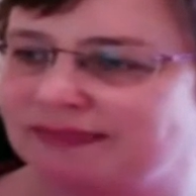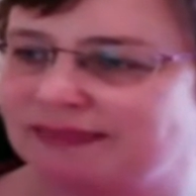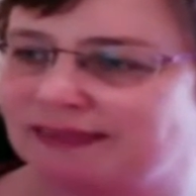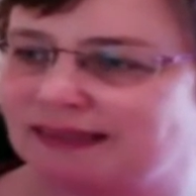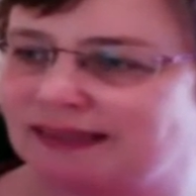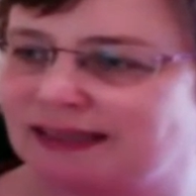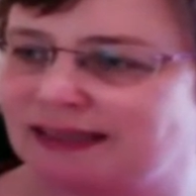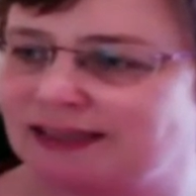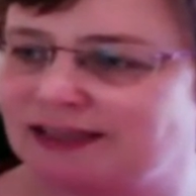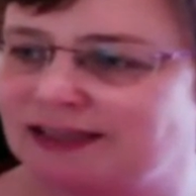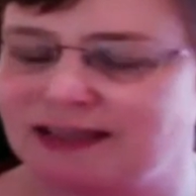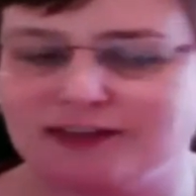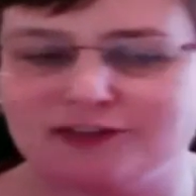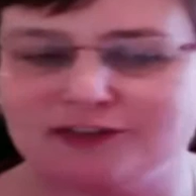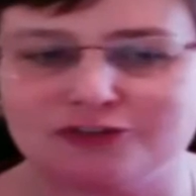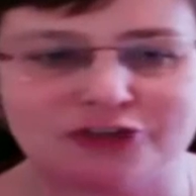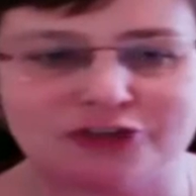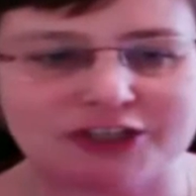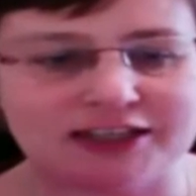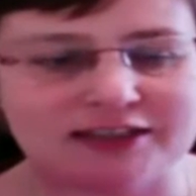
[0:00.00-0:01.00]
it's
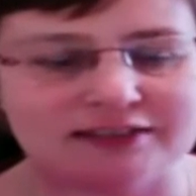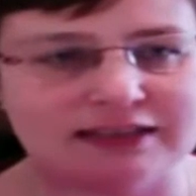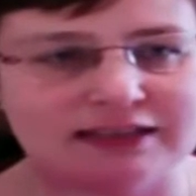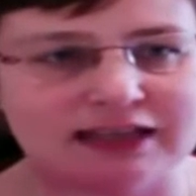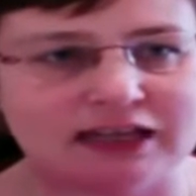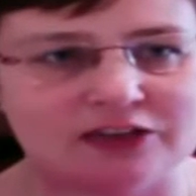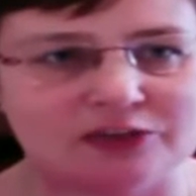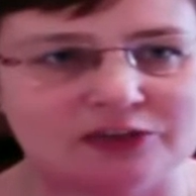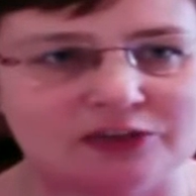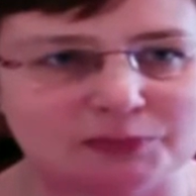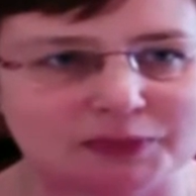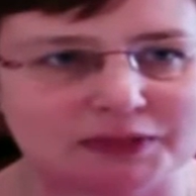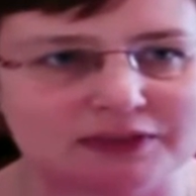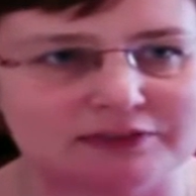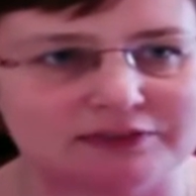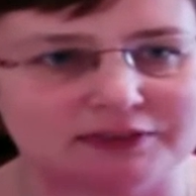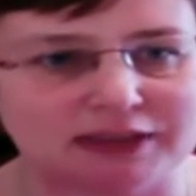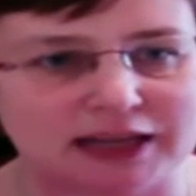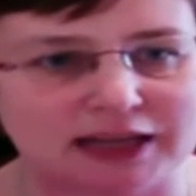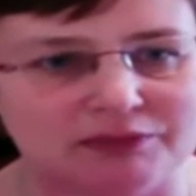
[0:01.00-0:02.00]
tricky, isn't it? I
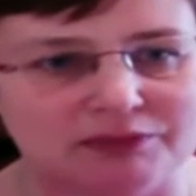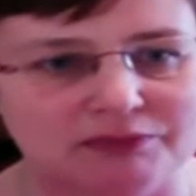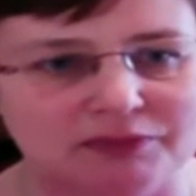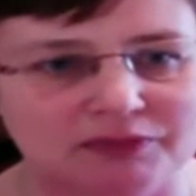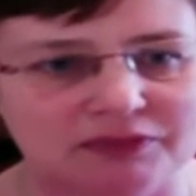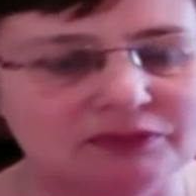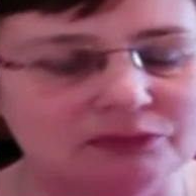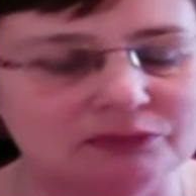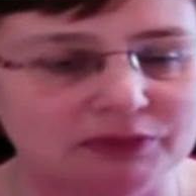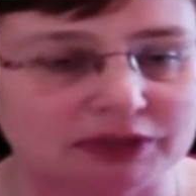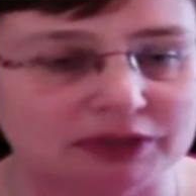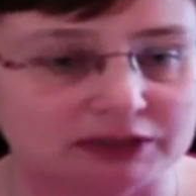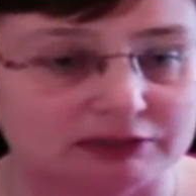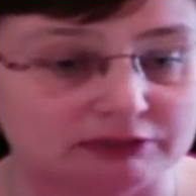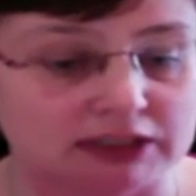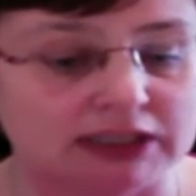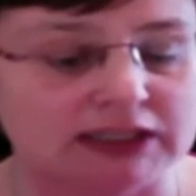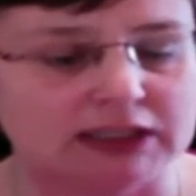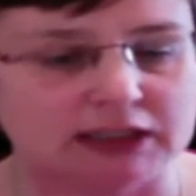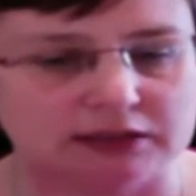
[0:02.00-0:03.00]
suppose when I
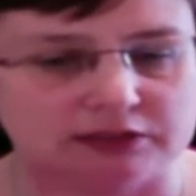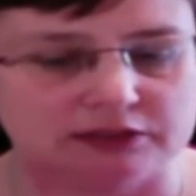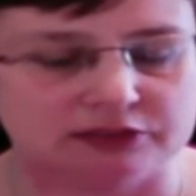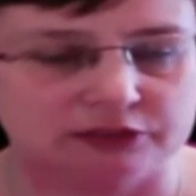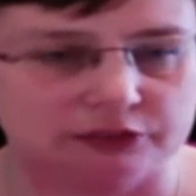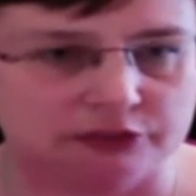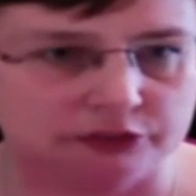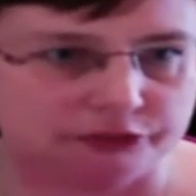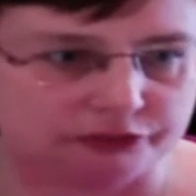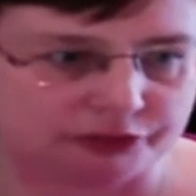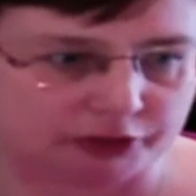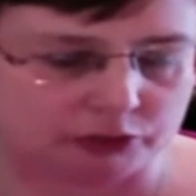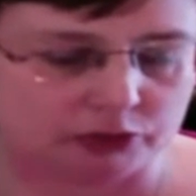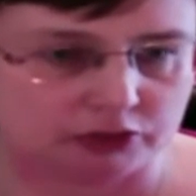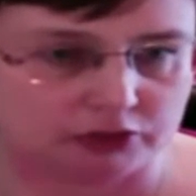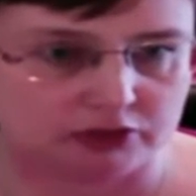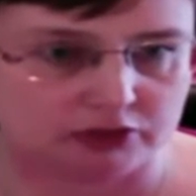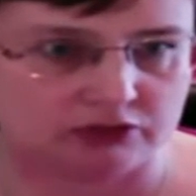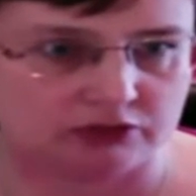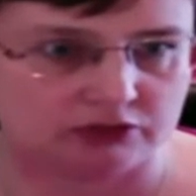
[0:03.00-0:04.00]
really need to
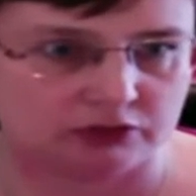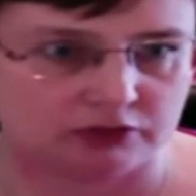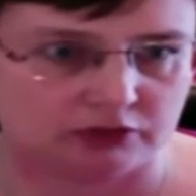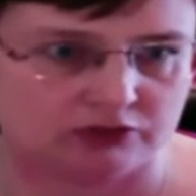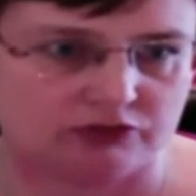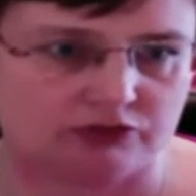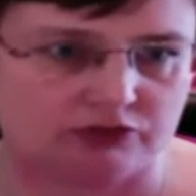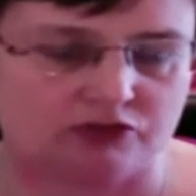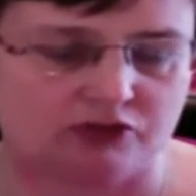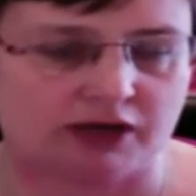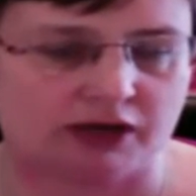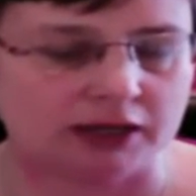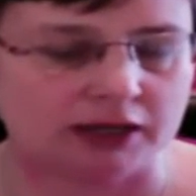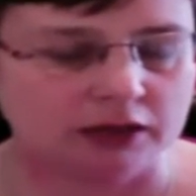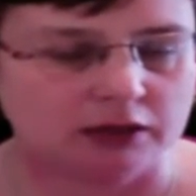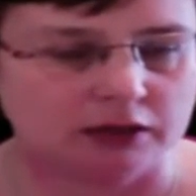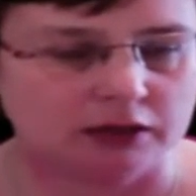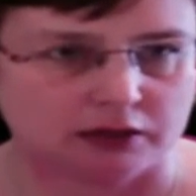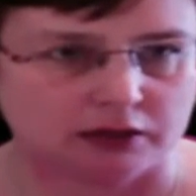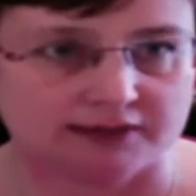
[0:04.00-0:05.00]
focus and concentrate,
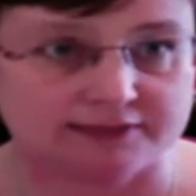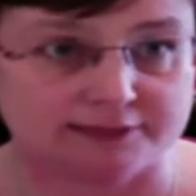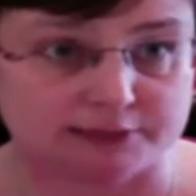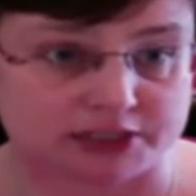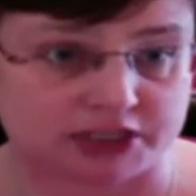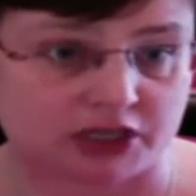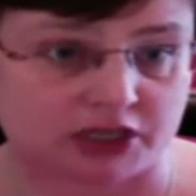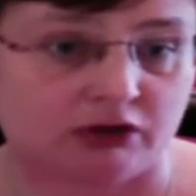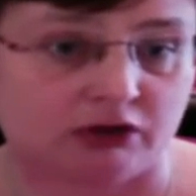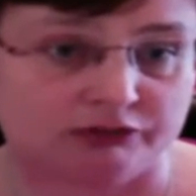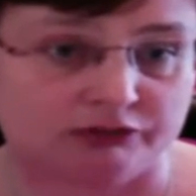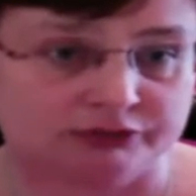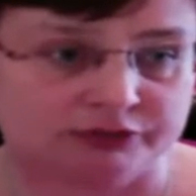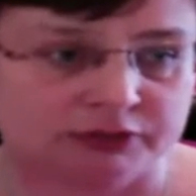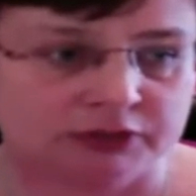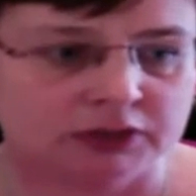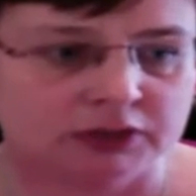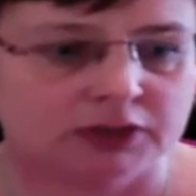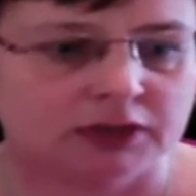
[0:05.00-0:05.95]
I switch it off.